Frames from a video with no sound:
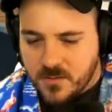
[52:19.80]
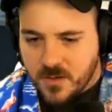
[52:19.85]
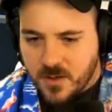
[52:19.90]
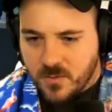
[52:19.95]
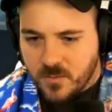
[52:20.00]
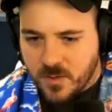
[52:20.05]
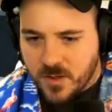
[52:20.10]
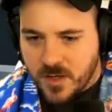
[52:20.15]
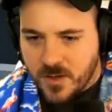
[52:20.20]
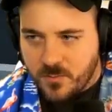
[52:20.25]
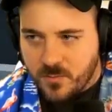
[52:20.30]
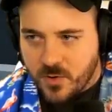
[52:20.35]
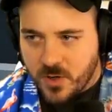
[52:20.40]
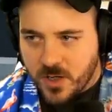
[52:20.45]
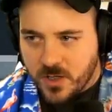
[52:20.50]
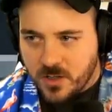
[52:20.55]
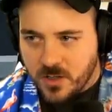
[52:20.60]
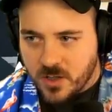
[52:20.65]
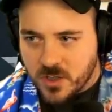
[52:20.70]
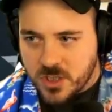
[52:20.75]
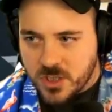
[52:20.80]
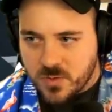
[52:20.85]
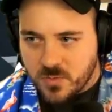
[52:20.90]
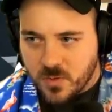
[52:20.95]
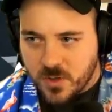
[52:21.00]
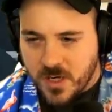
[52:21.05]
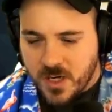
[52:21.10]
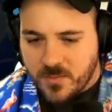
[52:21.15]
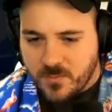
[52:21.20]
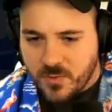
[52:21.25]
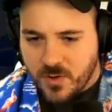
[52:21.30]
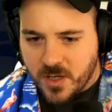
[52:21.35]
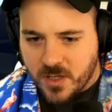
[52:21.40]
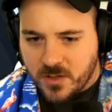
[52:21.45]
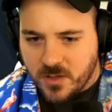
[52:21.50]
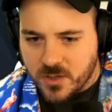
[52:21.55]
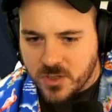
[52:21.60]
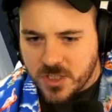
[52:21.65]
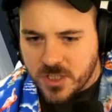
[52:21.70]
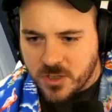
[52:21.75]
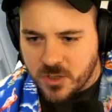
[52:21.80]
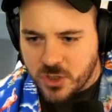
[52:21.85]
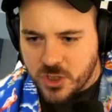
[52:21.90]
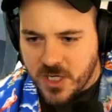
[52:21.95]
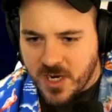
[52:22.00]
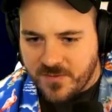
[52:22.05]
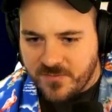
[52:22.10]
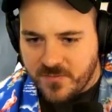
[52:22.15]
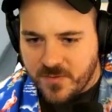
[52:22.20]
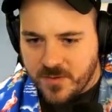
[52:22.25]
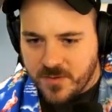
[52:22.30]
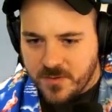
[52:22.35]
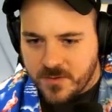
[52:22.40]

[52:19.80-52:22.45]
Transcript: Well, we're getting pretty close. We're getting pretty close here, Jeff.